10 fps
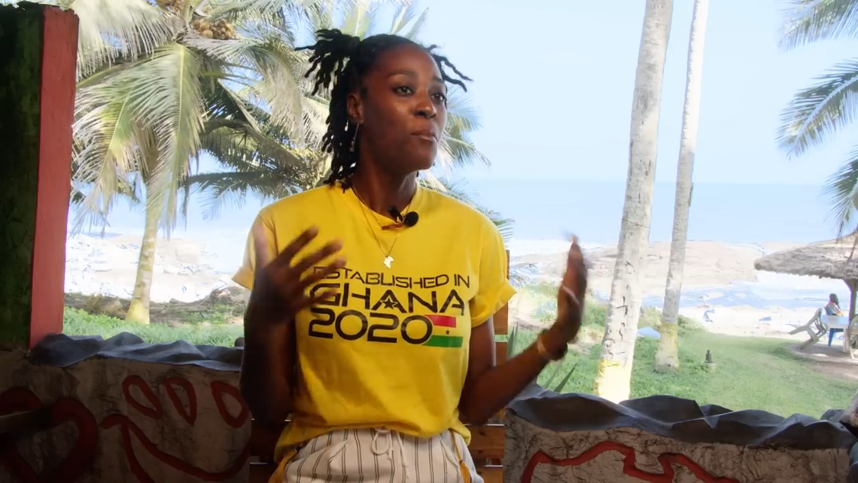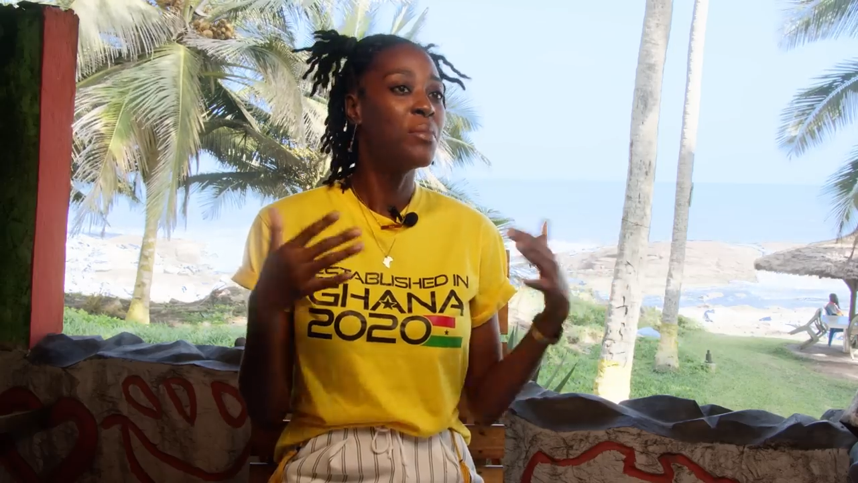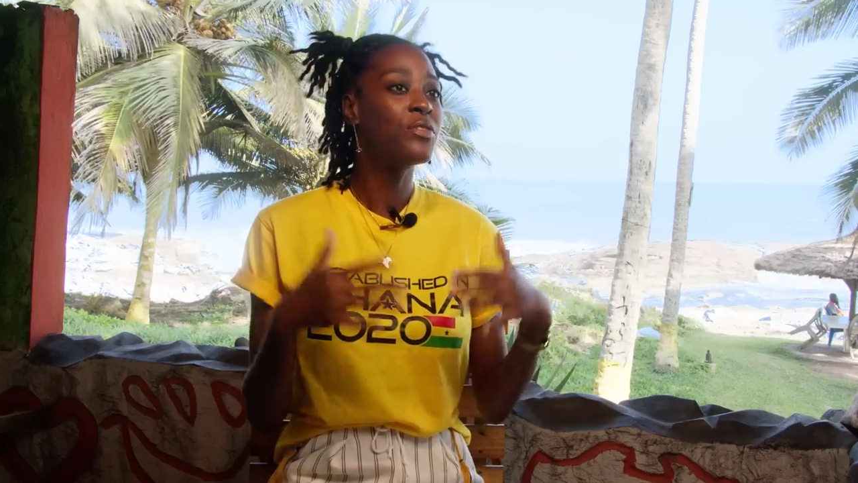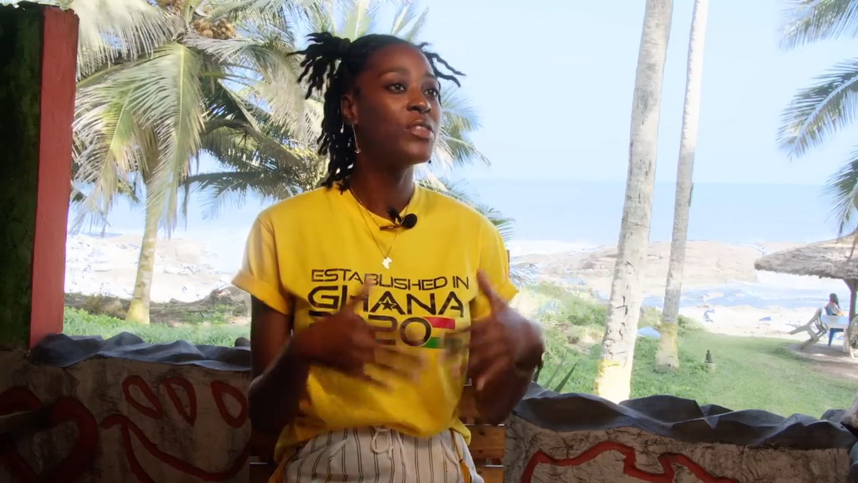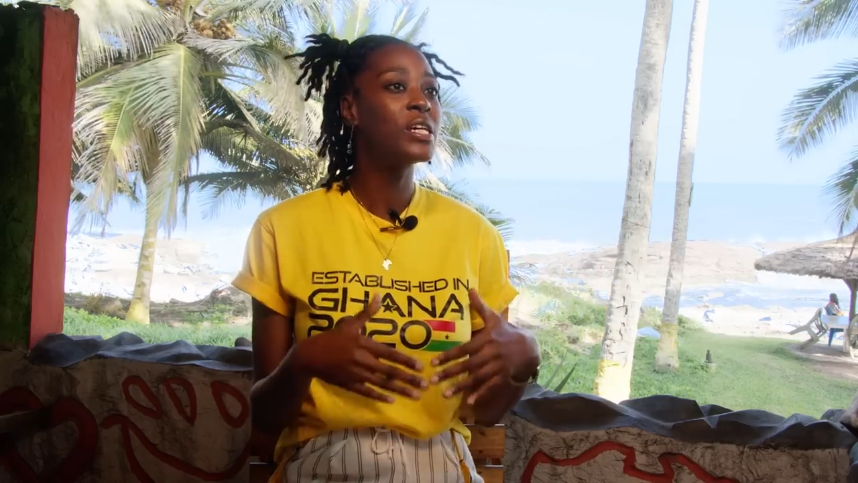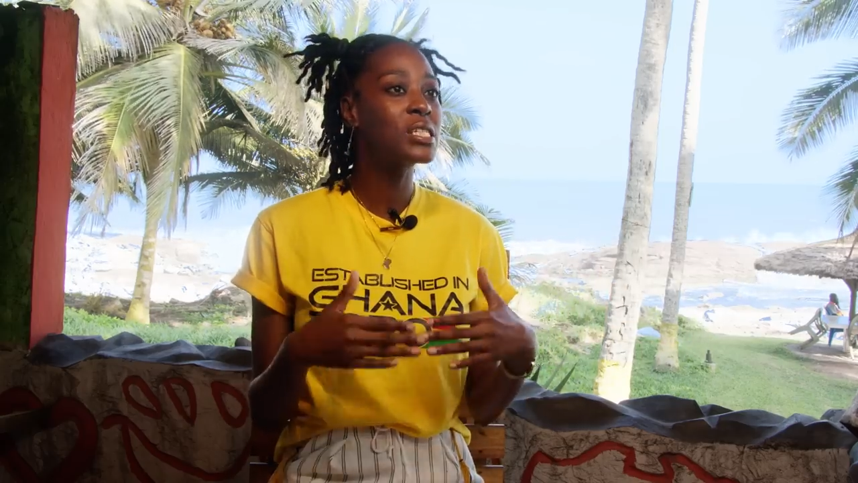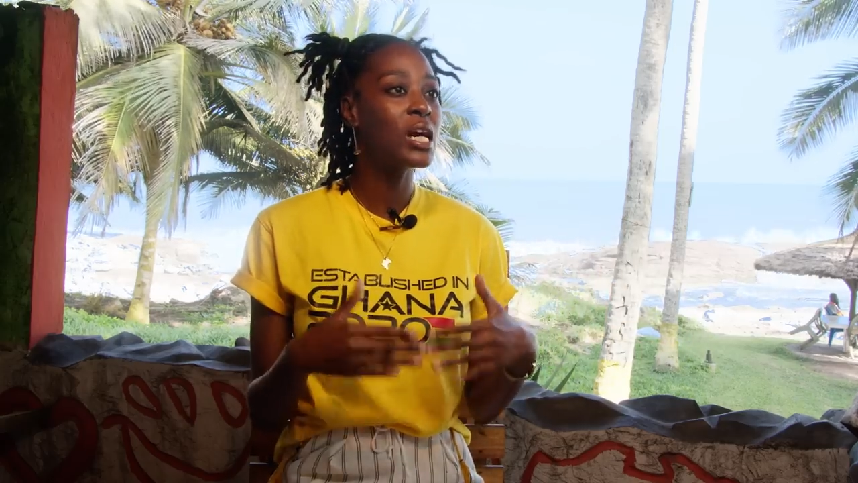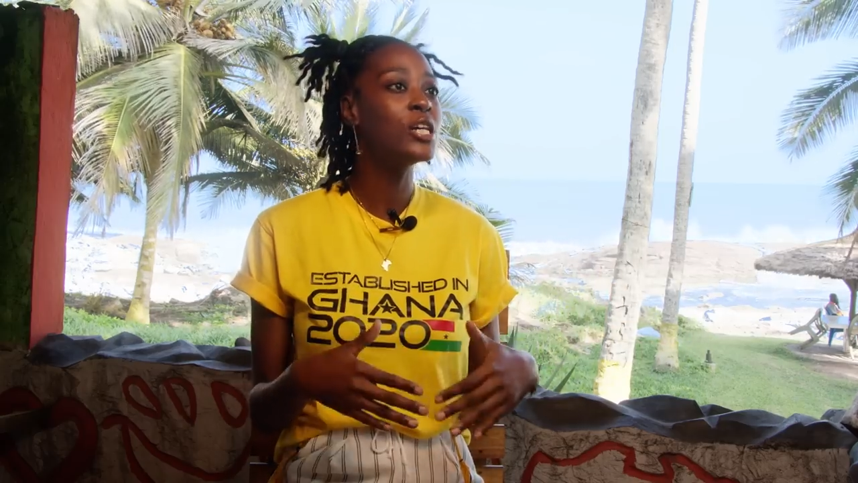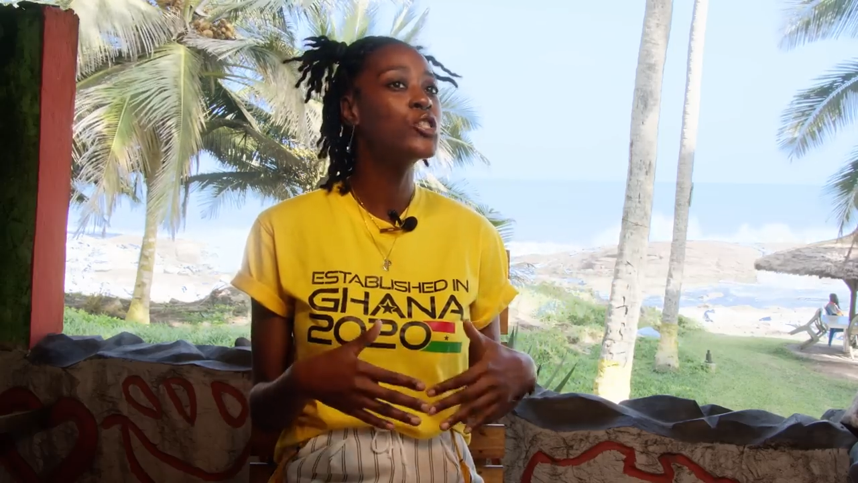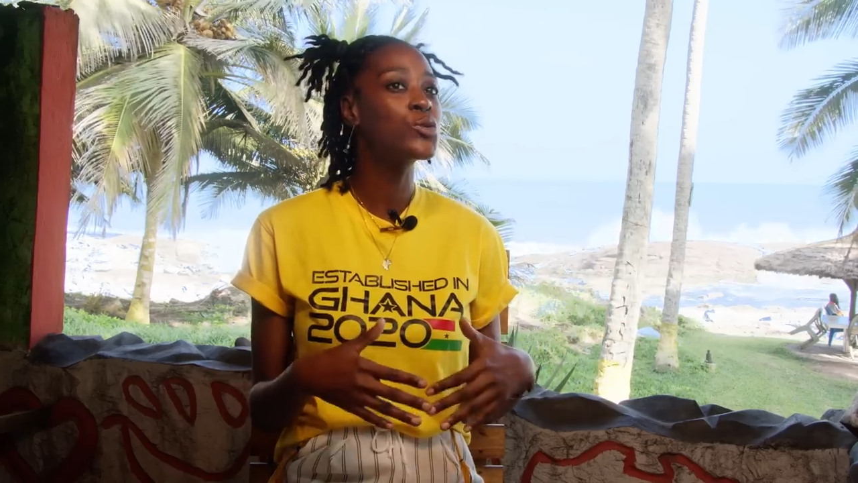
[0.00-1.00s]
But this
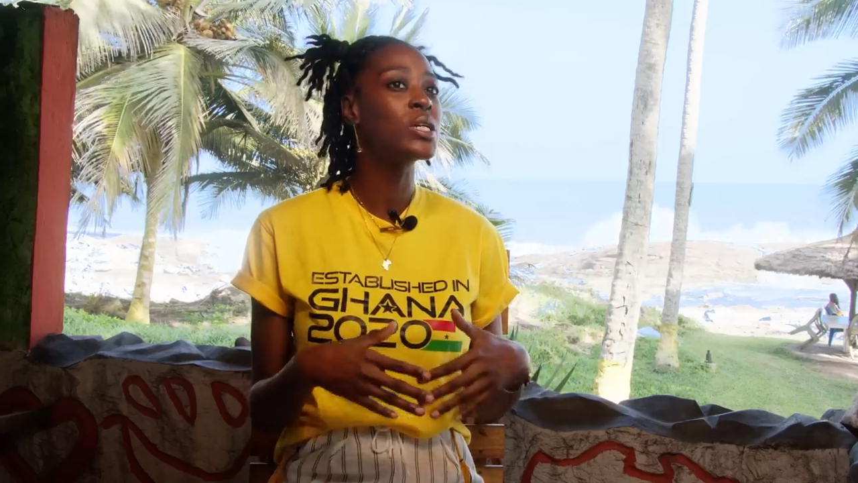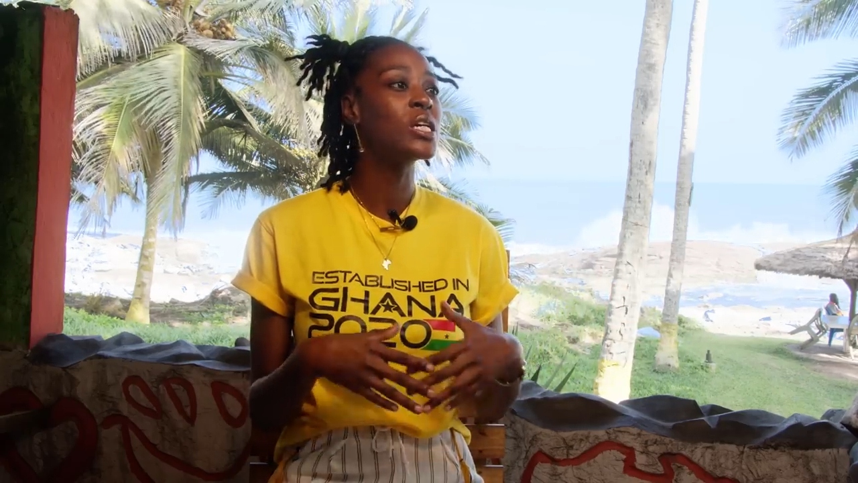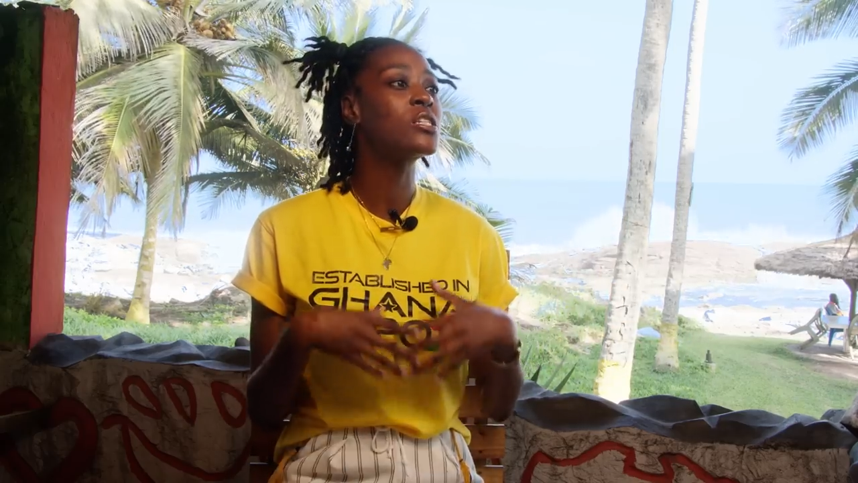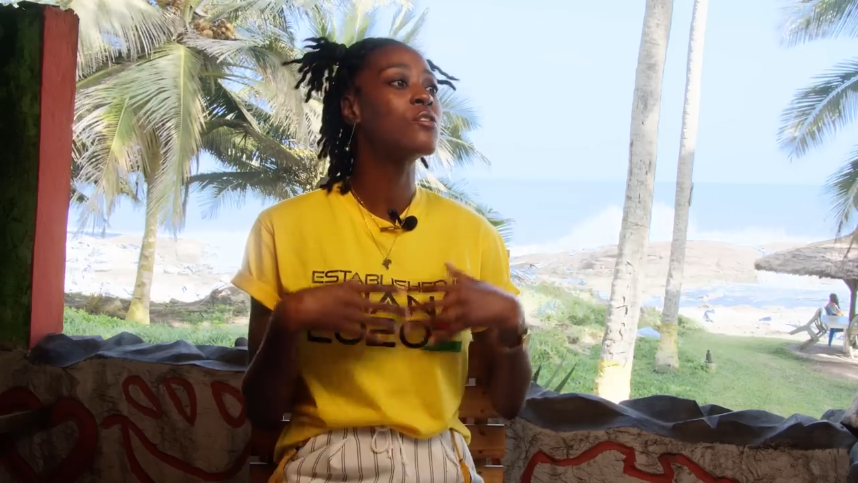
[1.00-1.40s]
country is